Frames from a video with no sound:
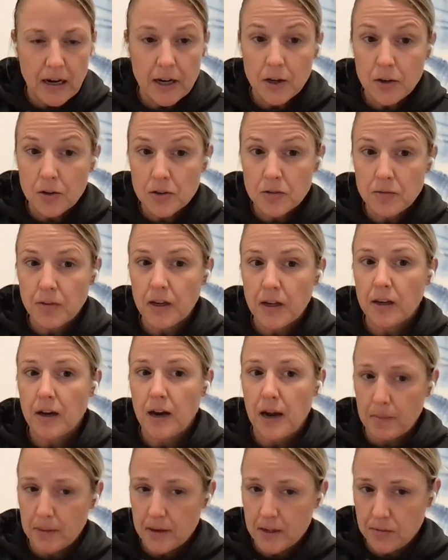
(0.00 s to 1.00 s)
And I used
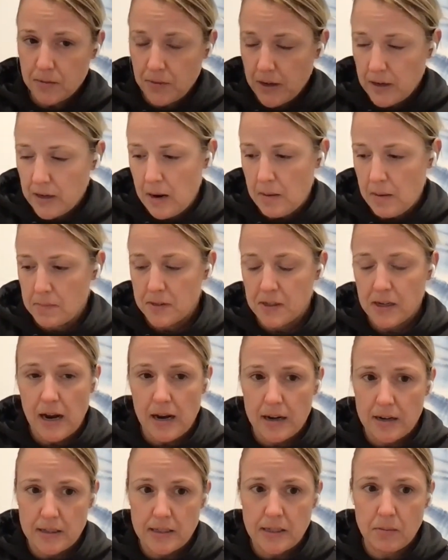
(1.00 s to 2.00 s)
Vietnam because Vietnam's
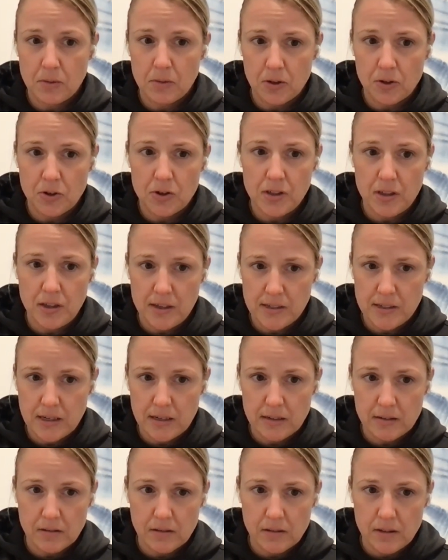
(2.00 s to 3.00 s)
kind of similar to
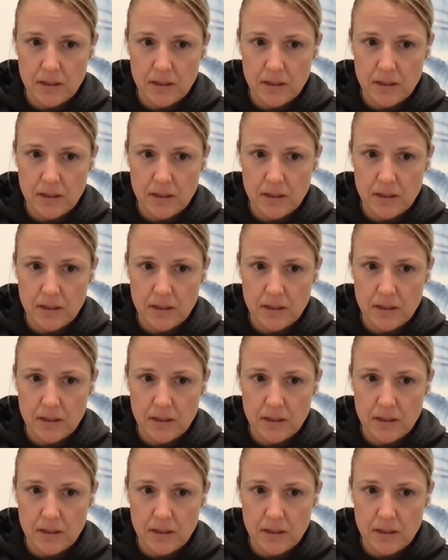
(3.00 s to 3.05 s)
these